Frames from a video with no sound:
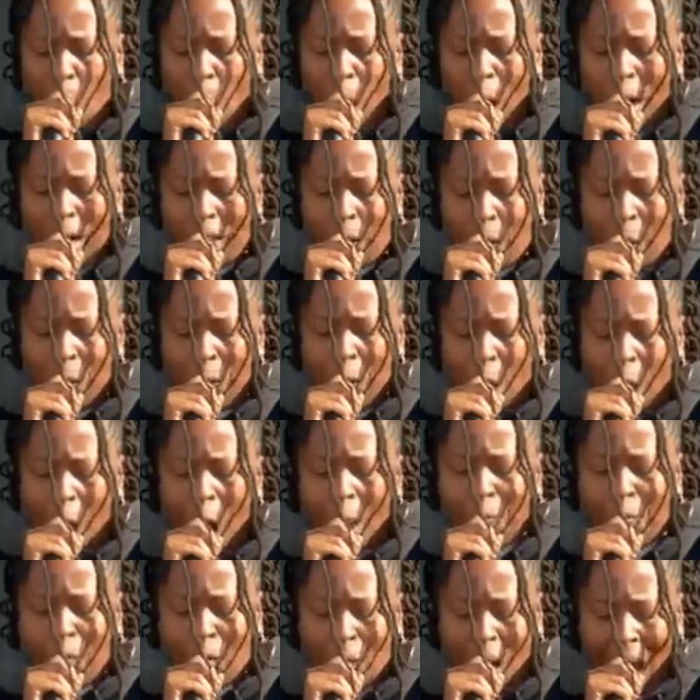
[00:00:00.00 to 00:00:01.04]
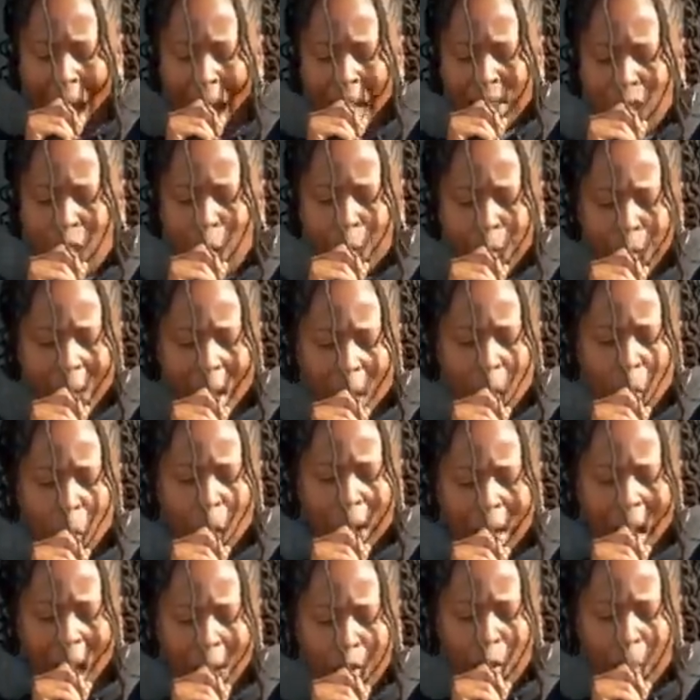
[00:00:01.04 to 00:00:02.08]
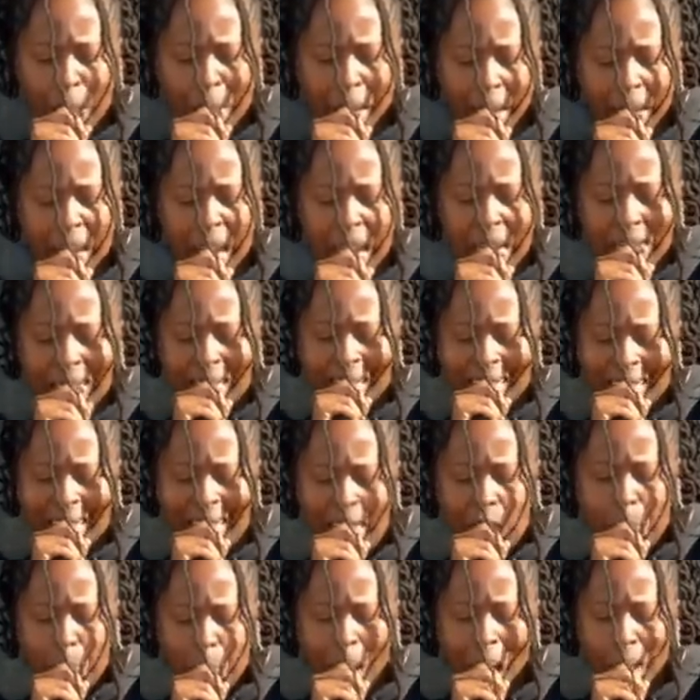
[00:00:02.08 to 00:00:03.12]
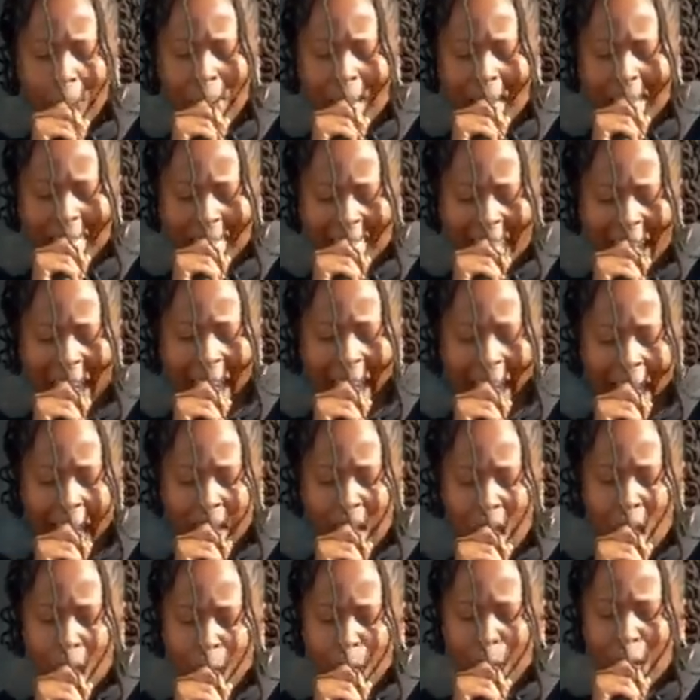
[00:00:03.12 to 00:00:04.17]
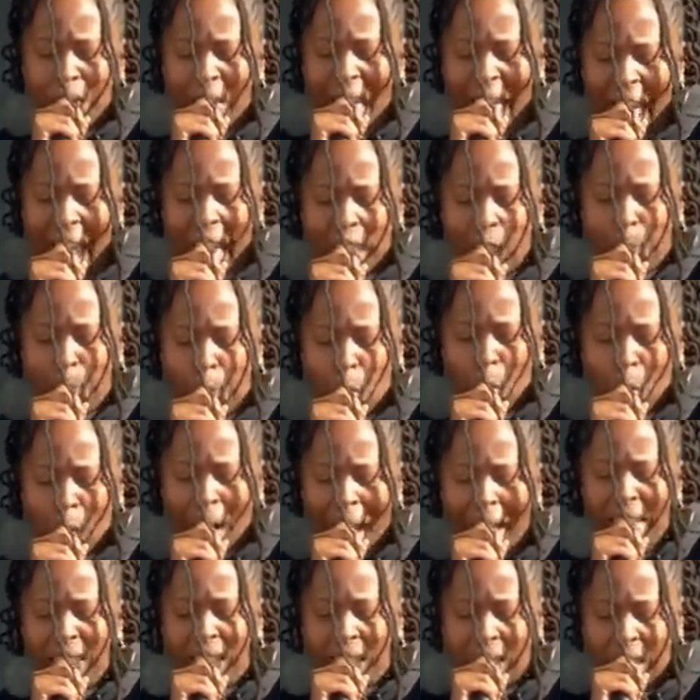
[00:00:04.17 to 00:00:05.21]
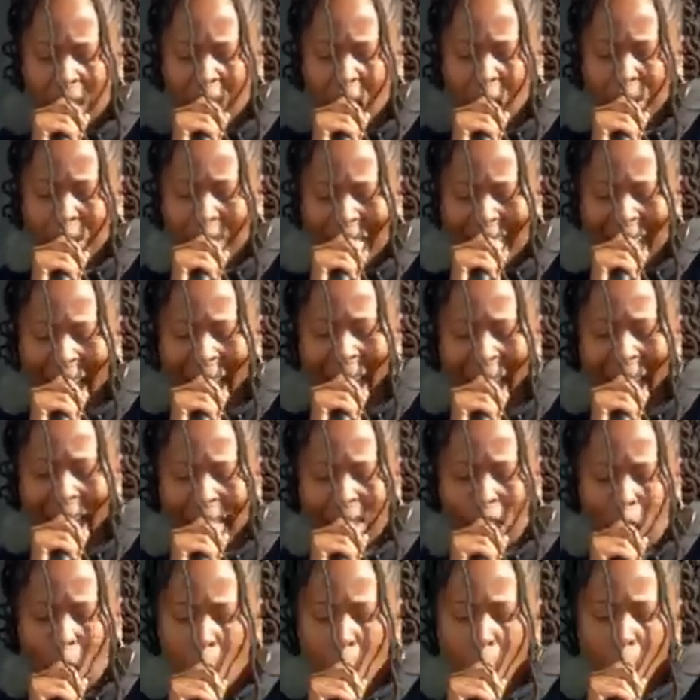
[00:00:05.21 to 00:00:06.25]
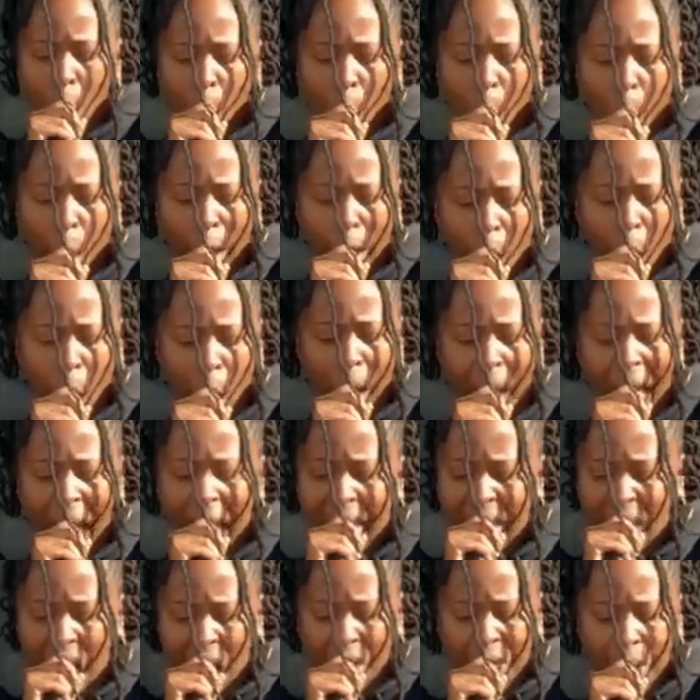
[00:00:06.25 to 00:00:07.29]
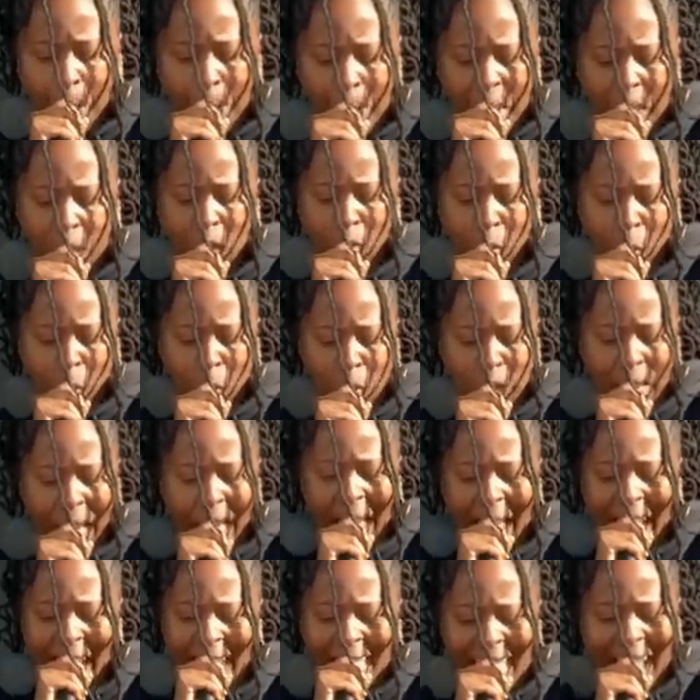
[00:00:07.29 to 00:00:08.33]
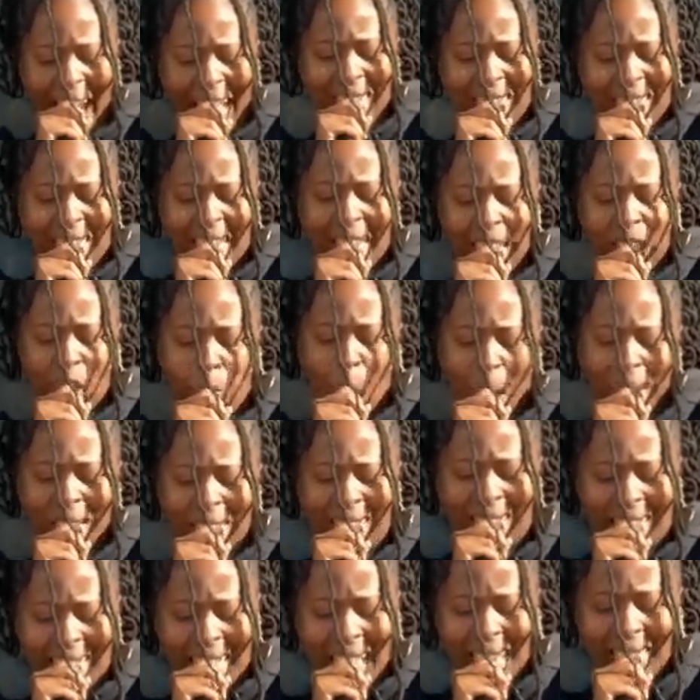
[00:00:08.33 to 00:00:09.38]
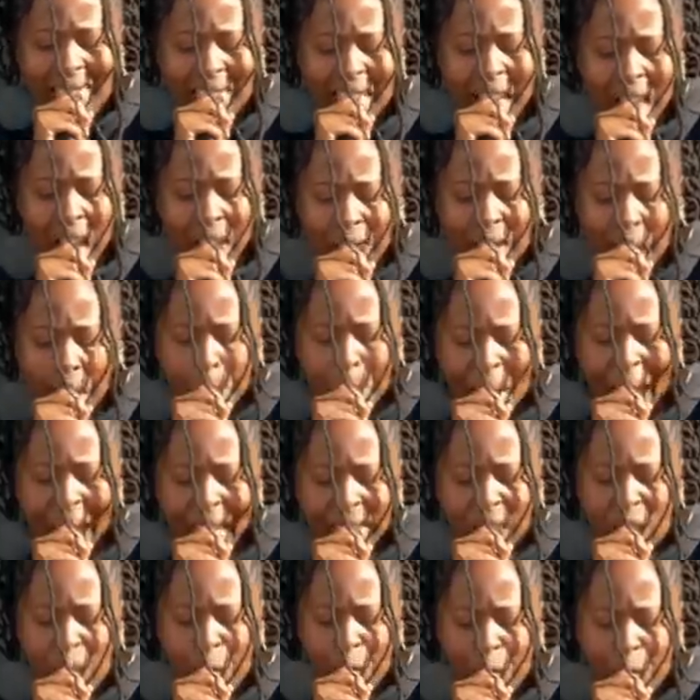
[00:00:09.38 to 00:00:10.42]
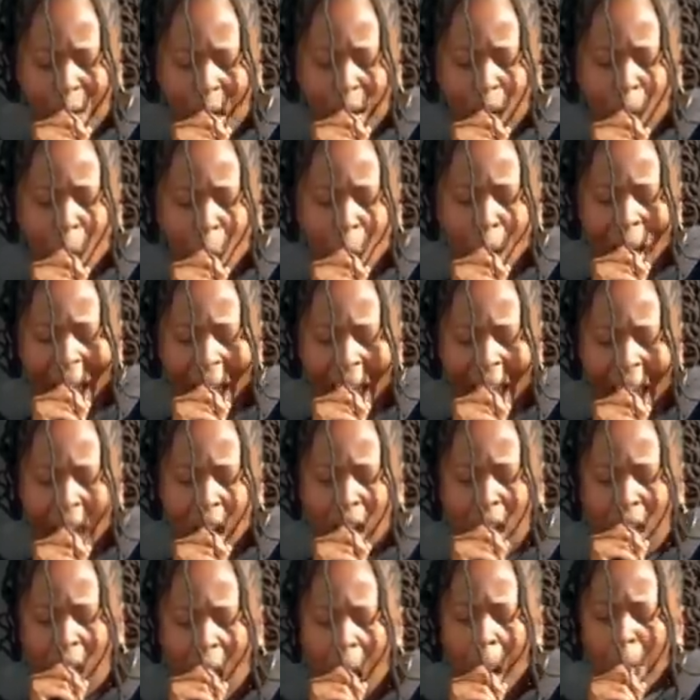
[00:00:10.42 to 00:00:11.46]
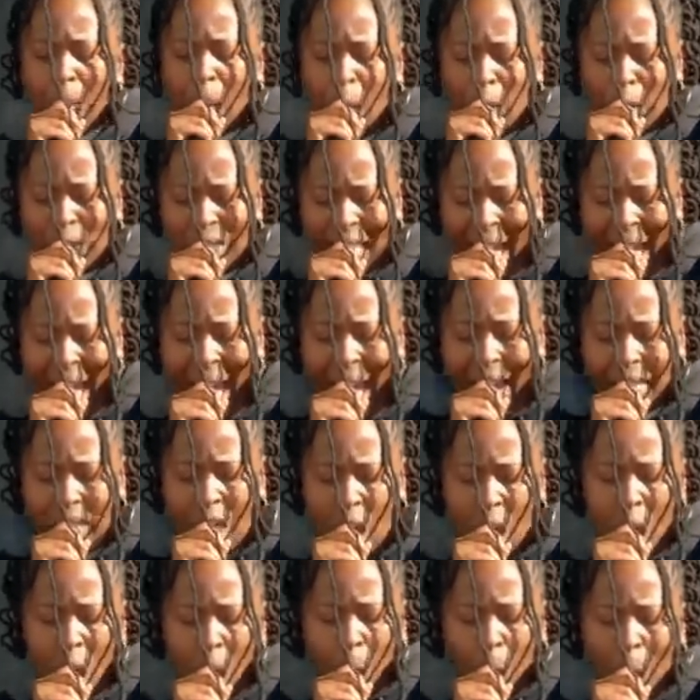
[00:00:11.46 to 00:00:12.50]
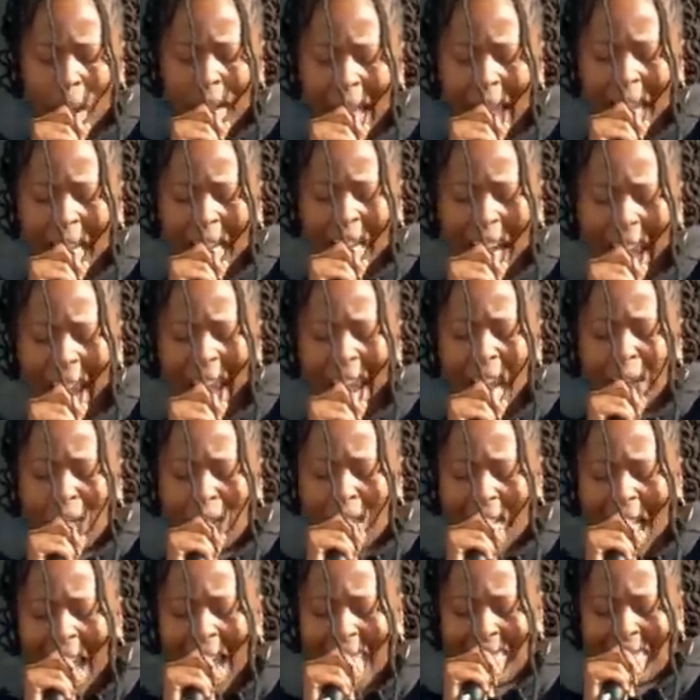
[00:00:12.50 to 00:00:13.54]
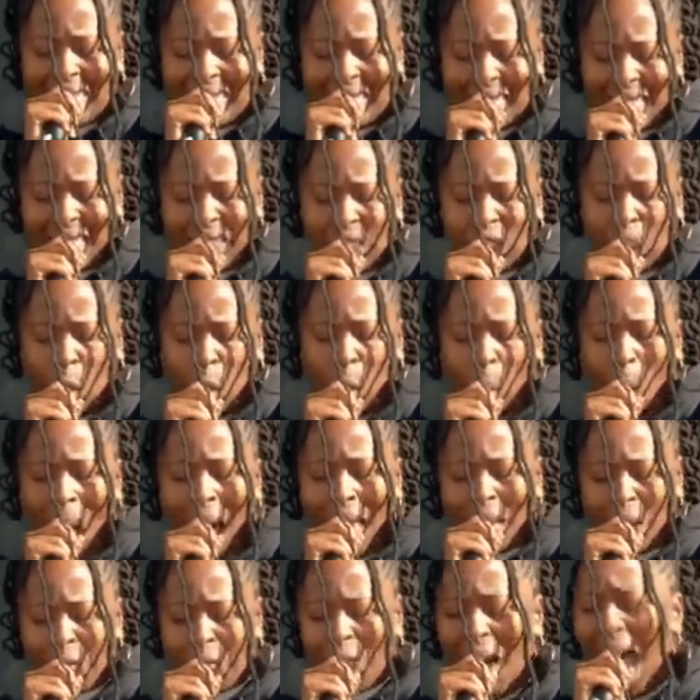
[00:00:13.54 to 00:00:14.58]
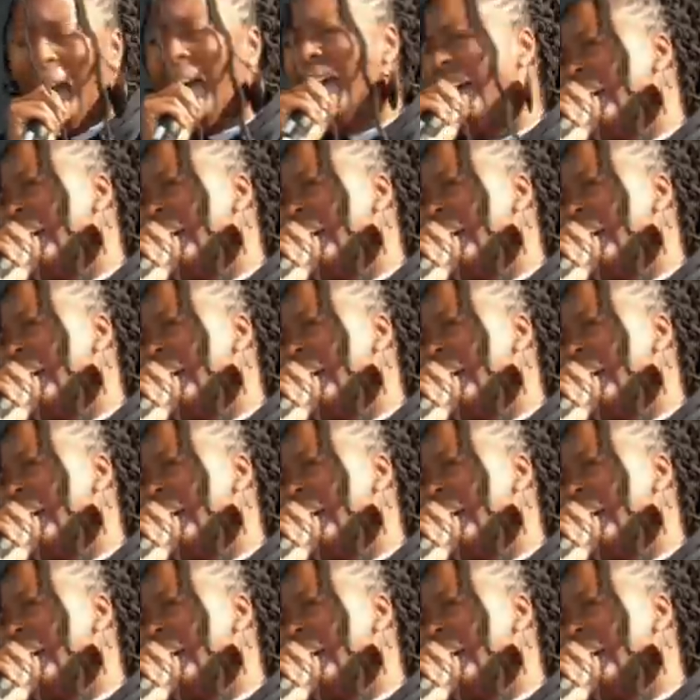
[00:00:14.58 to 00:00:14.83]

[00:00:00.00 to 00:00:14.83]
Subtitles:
authorized the federal government to lease public land for the exploration of gas, oil, and other minerals. In 1926, they passed the Federal Air Commerce Act, where they gave licenses to qualified